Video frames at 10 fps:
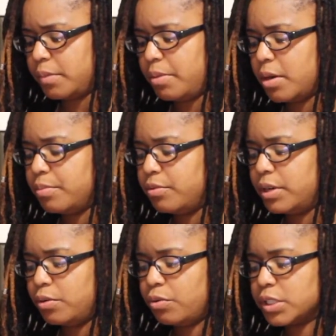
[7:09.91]
purple
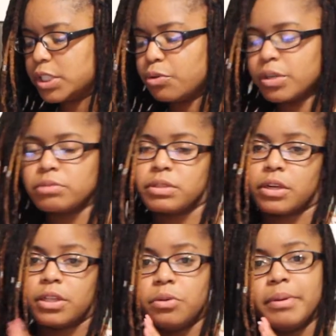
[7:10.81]
and orange. The orange ones
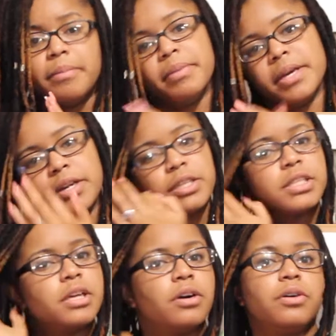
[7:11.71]
are a little bit bigger,
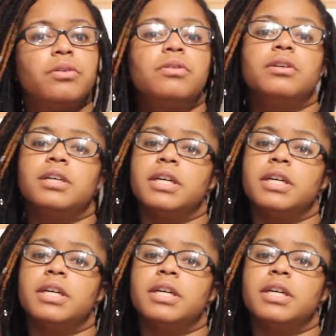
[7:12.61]
so